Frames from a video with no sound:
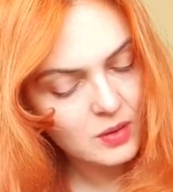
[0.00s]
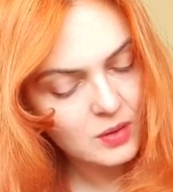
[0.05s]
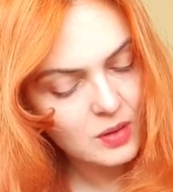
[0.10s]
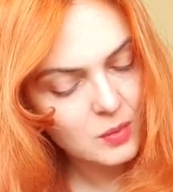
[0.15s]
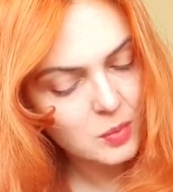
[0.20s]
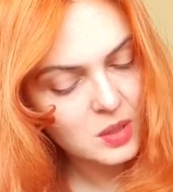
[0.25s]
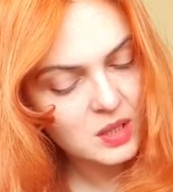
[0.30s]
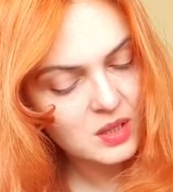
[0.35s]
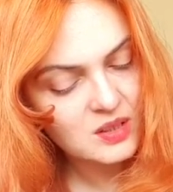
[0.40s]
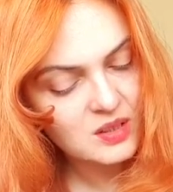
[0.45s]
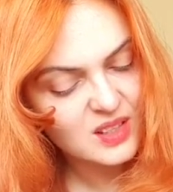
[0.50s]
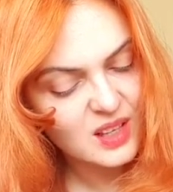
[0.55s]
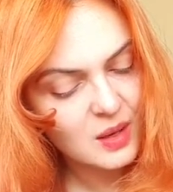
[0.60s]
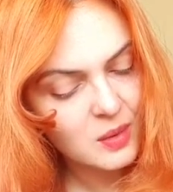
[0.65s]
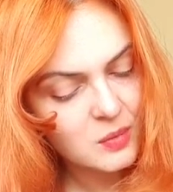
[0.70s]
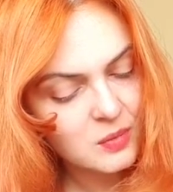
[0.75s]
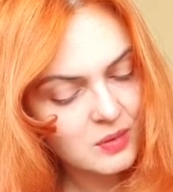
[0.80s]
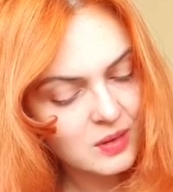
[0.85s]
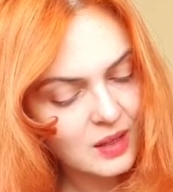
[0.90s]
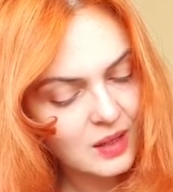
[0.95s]
Repeat the
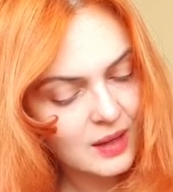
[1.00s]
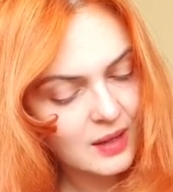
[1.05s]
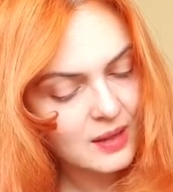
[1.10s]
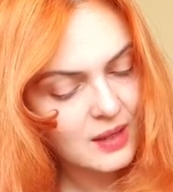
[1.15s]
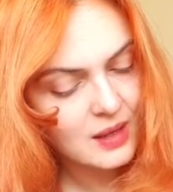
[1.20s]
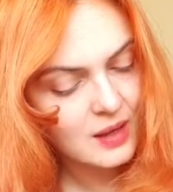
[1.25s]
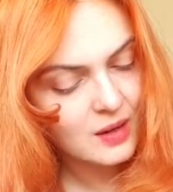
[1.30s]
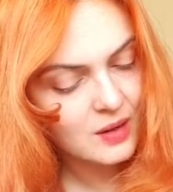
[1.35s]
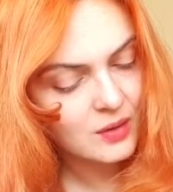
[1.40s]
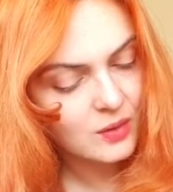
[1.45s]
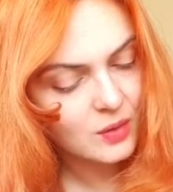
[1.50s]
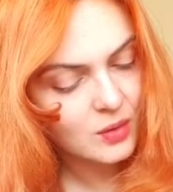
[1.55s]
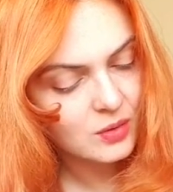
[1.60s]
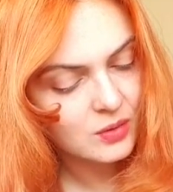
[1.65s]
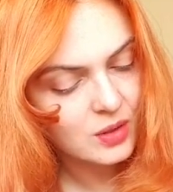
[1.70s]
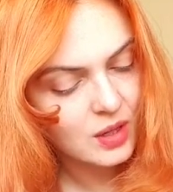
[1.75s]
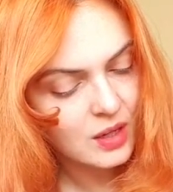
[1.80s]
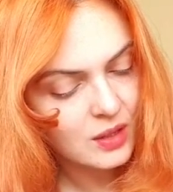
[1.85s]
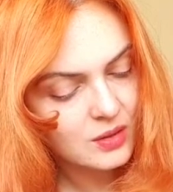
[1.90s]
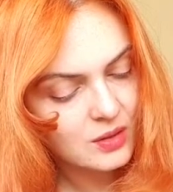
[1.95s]
same technique on
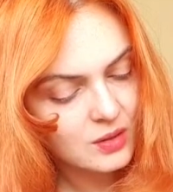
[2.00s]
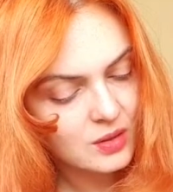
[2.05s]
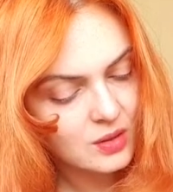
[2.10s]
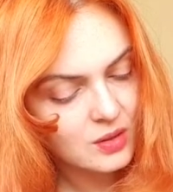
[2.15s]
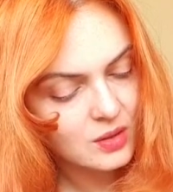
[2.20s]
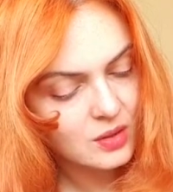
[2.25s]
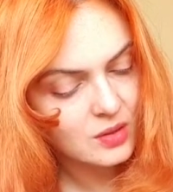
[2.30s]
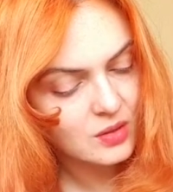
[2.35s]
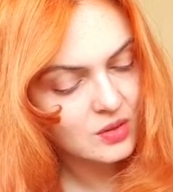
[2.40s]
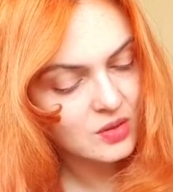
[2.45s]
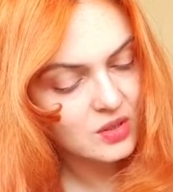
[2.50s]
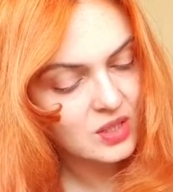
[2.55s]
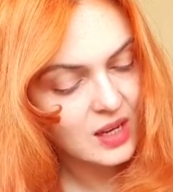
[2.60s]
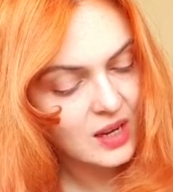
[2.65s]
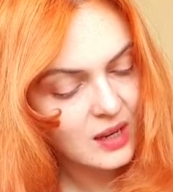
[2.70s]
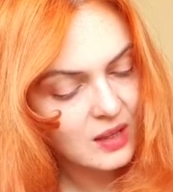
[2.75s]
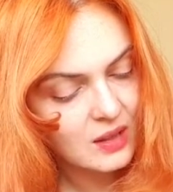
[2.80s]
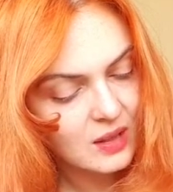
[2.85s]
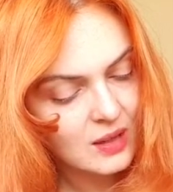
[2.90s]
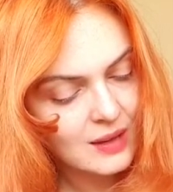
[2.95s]
the other
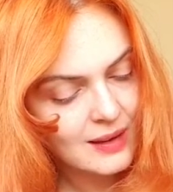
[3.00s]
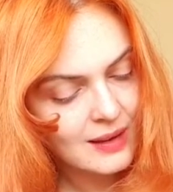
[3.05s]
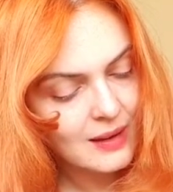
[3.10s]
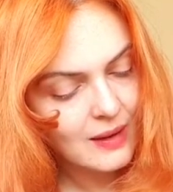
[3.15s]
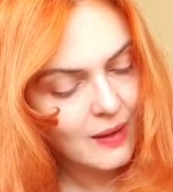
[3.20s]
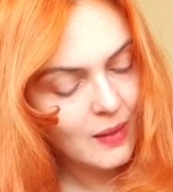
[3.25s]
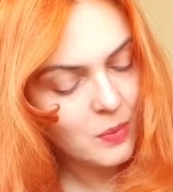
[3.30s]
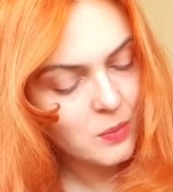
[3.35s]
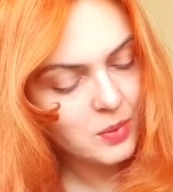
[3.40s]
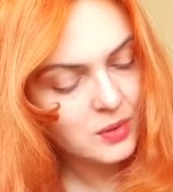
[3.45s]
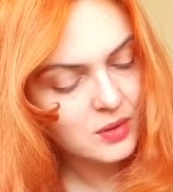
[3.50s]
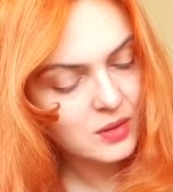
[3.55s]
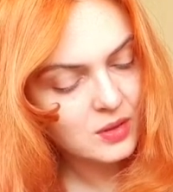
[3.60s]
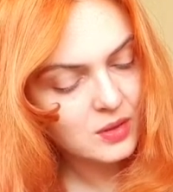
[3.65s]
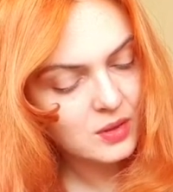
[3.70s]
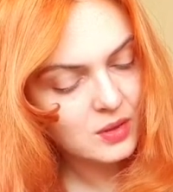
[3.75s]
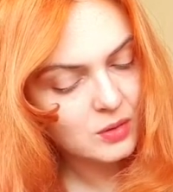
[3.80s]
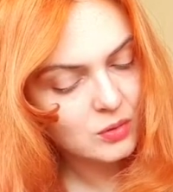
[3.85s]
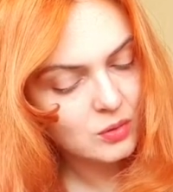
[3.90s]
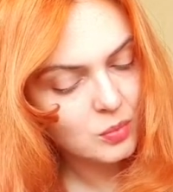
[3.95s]
side and pin it
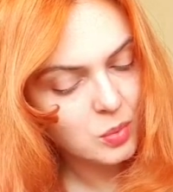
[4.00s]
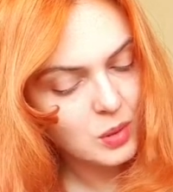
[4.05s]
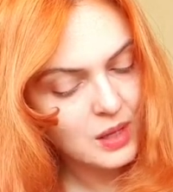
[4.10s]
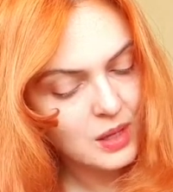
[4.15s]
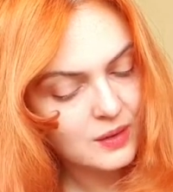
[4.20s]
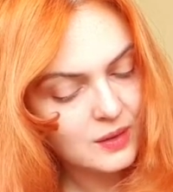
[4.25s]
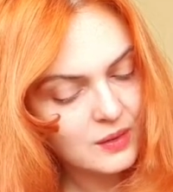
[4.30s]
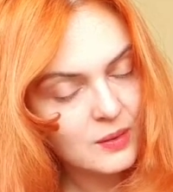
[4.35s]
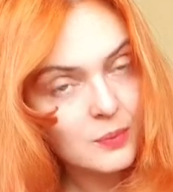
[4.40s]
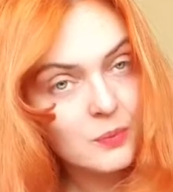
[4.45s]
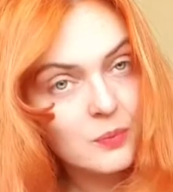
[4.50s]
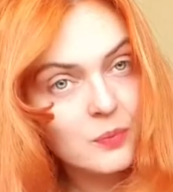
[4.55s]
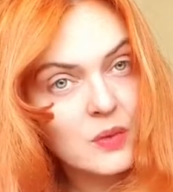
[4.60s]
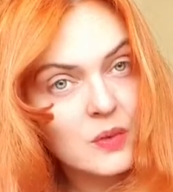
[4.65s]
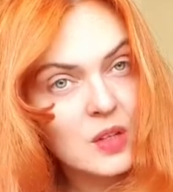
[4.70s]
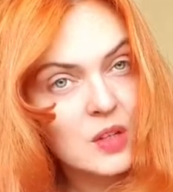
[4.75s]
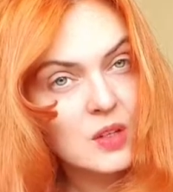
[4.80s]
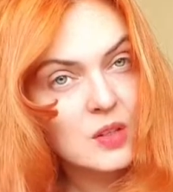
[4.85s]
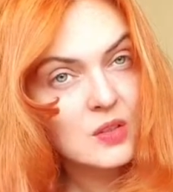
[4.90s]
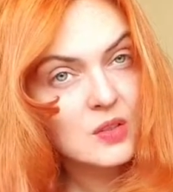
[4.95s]
into place.
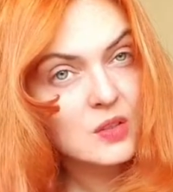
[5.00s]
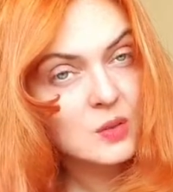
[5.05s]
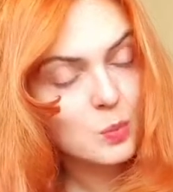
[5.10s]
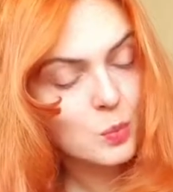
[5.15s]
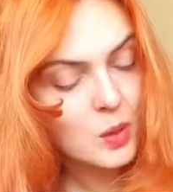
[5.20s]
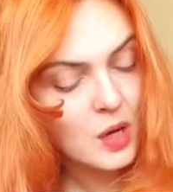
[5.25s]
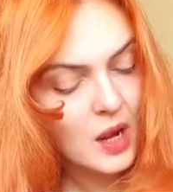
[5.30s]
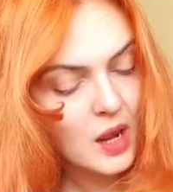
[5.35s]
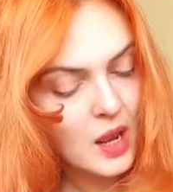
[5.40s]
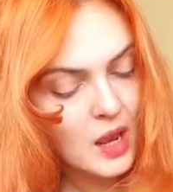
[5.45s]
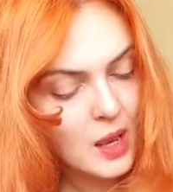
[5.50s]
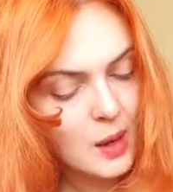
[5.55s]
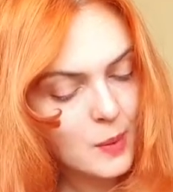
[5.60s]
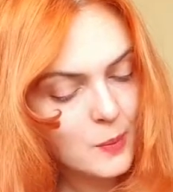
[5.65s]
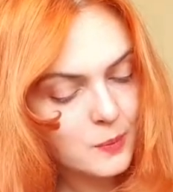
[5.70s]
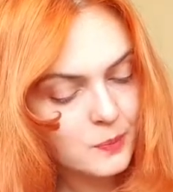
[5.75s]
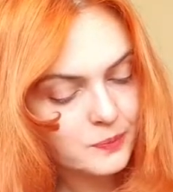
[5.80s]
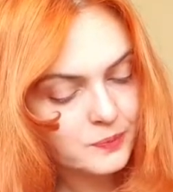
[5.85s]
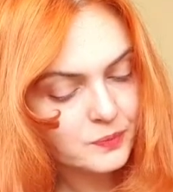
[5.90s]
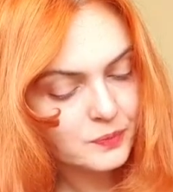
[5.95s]
Spray
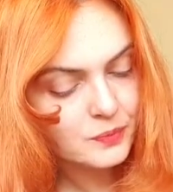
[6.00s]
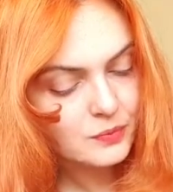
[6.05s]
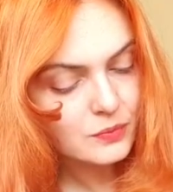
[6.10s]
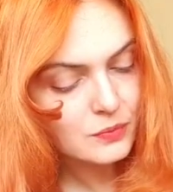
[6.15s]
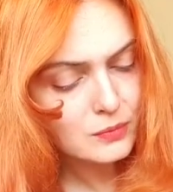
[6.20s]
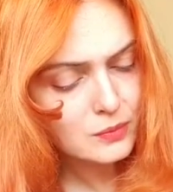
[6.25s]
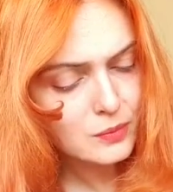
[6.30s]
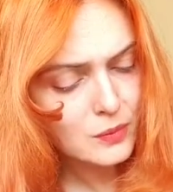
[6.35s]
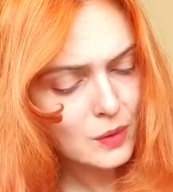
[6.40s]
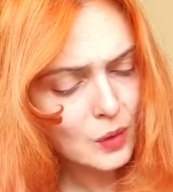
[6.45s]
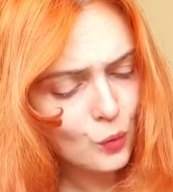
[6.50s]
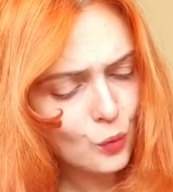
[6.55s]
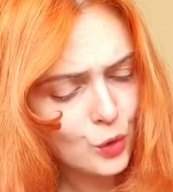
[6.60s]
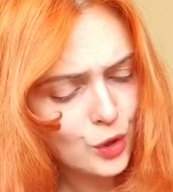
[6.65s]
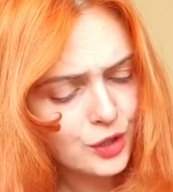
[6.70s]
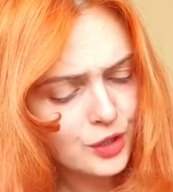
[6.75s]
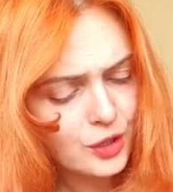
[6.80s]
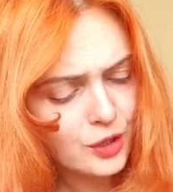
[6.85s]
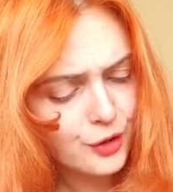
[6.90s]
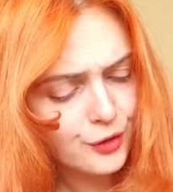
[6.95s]

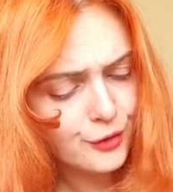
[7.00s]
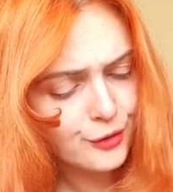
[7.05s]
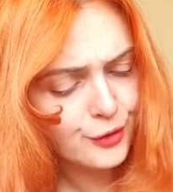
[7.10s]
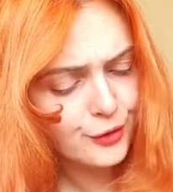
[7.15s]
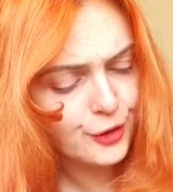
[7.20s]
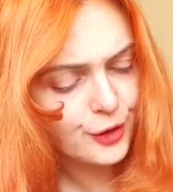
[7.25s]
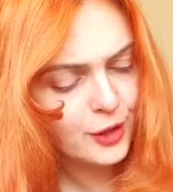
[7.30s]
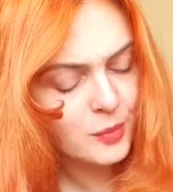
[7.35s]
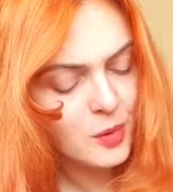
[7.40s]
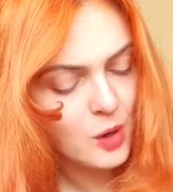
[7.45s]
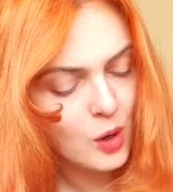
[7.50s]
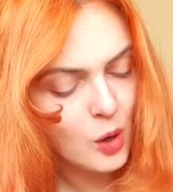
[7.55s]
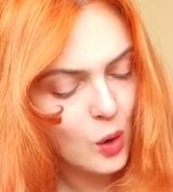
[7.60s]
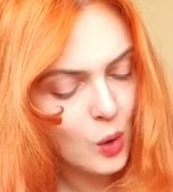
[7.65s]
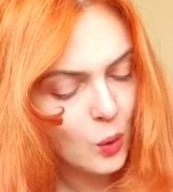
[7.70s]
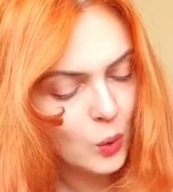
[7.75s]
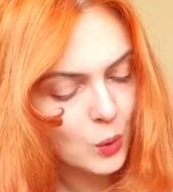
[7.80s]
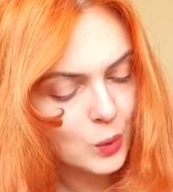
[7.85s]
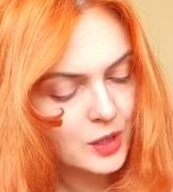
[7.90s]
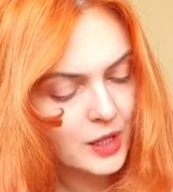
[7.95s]
with a firm
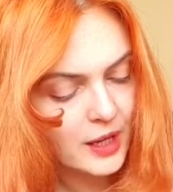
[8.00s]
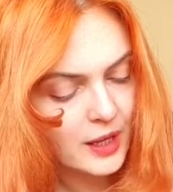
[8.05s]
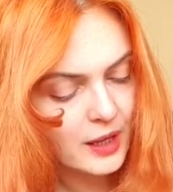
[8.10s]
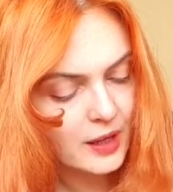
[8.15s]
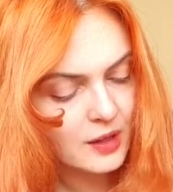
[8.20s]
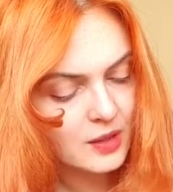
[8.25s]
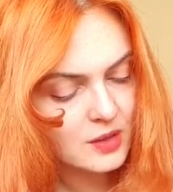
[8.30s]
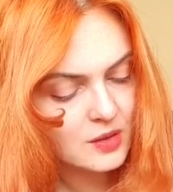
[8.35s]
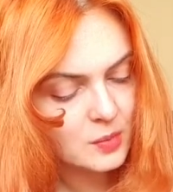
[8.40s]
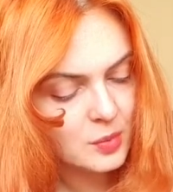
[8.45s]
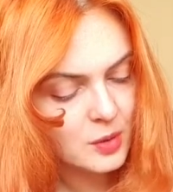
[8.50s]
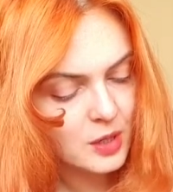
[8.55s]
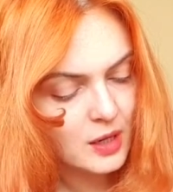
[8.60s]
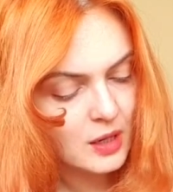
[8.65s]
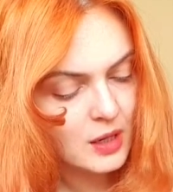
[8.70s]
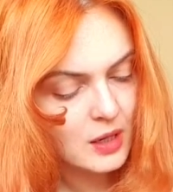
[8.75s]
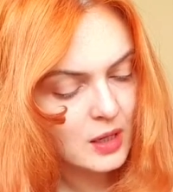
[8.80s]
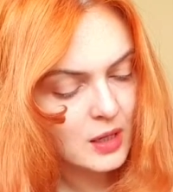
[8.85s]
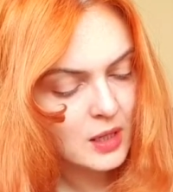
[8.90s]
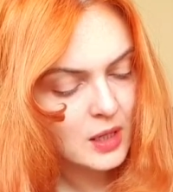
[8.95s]
hold, the
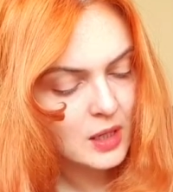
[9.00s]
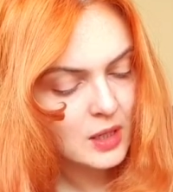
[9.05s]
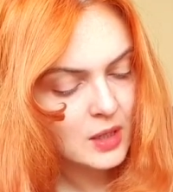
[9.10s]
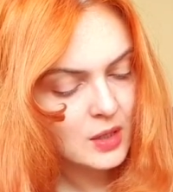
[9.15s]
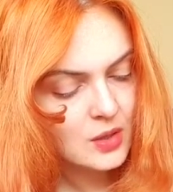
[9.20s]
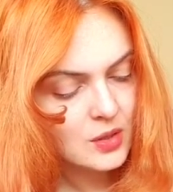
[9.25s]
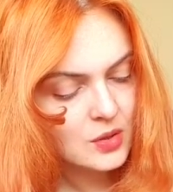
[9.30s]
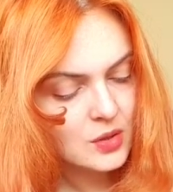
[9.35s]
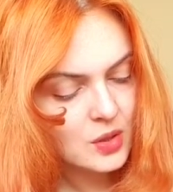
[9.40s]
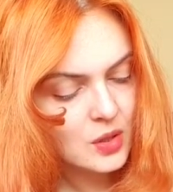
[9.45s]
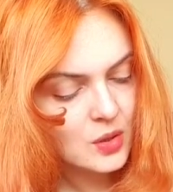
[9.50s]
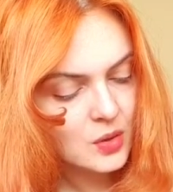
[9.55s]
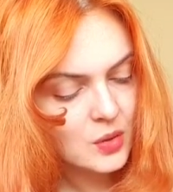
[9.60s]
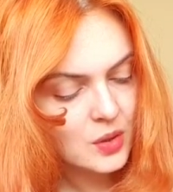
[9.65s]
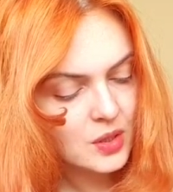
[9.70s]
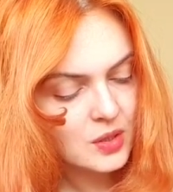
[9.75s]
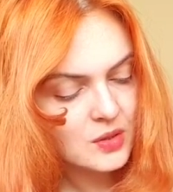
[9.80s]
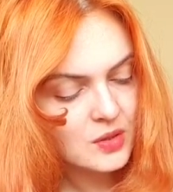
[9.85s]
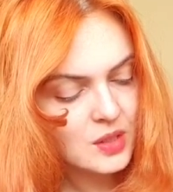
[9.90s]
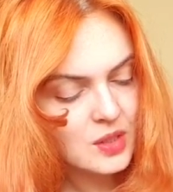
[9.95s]
hairspray, so
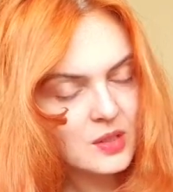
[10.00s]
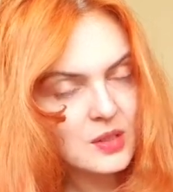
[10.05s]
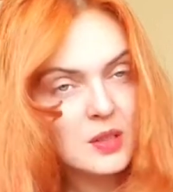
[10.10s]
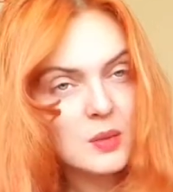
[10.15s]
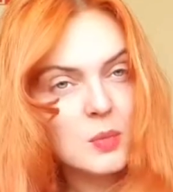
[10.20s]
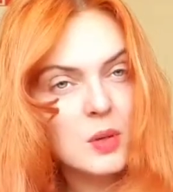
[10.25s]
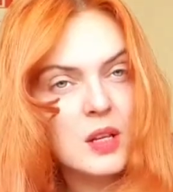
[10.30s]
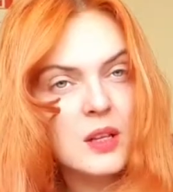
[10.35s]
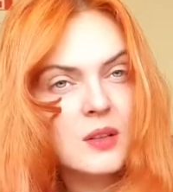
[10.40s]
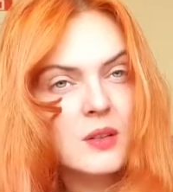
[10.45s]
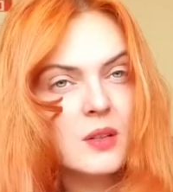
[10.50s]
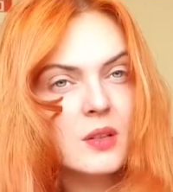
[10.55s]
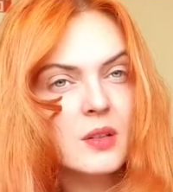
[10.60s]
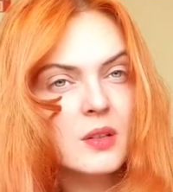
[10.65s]
it stays in place.